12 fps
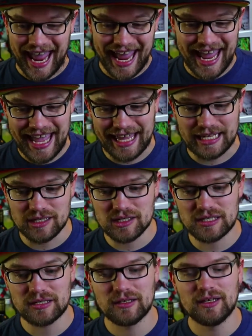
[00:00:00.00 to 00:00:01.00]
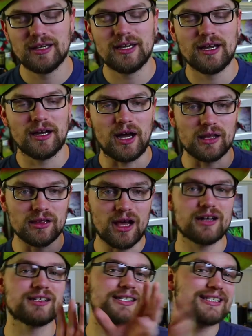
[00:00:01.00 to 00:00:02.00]
And
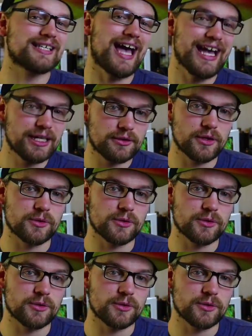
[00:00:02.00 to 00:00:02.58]
alongside